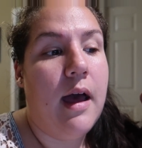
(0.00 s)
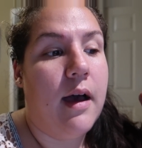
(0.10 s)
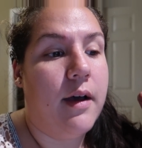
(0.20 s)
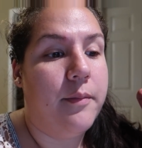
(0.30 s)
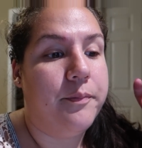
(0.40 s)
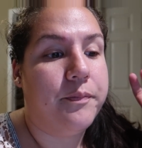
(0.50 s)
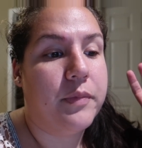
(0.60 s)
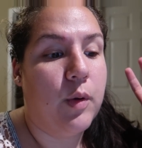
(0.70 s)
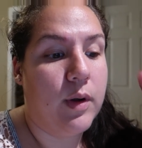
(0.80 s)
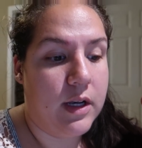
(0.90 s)
Um,
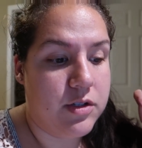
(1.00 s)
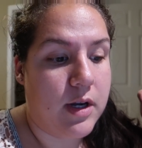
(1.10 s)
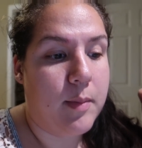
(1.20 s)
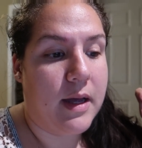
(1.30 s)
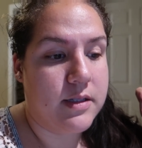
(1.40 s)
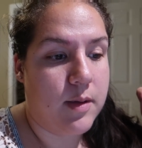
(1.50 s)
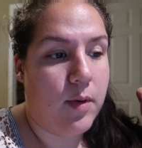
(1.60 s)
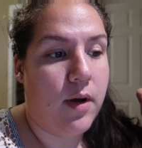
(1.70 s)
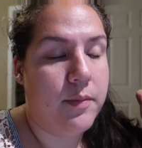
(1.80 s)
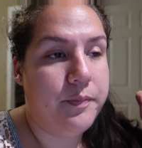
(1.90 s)
we're gonna try
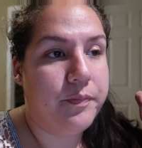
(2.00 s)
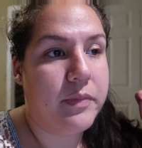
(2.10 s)
basketball.